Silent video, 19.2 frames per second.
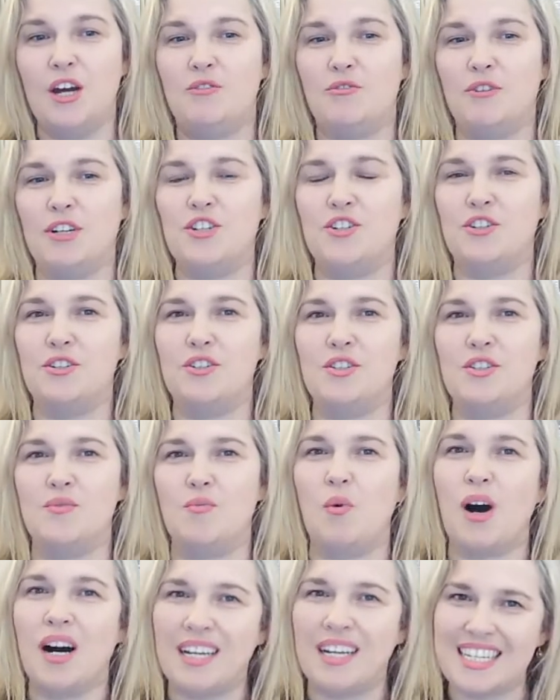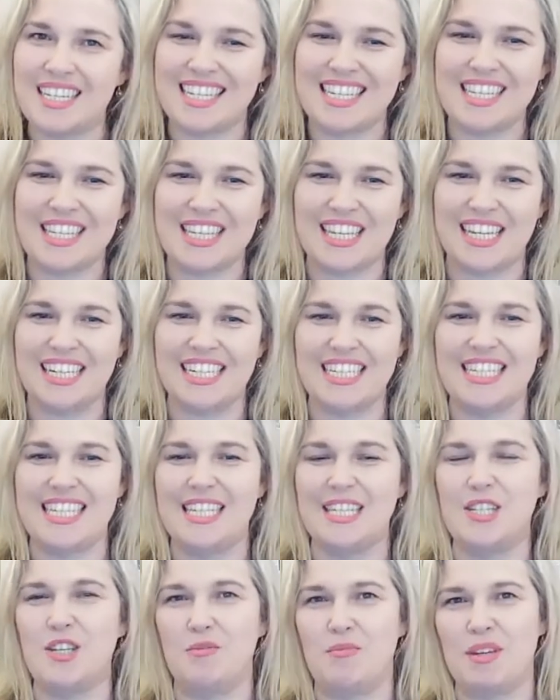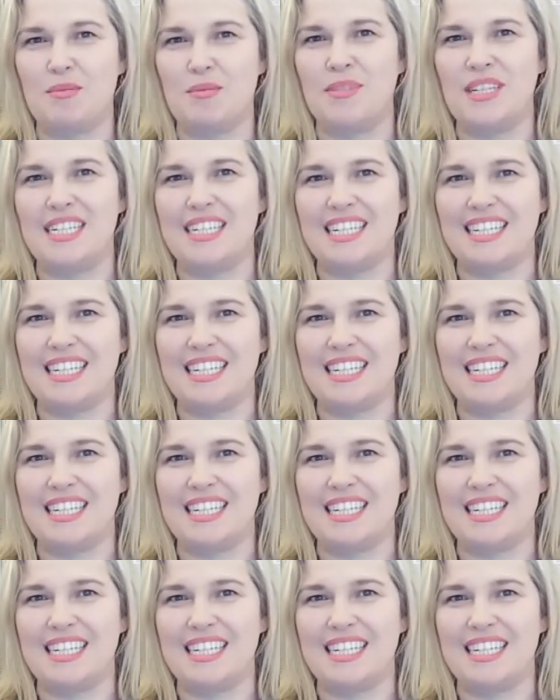Richard's wise insights, his commitment,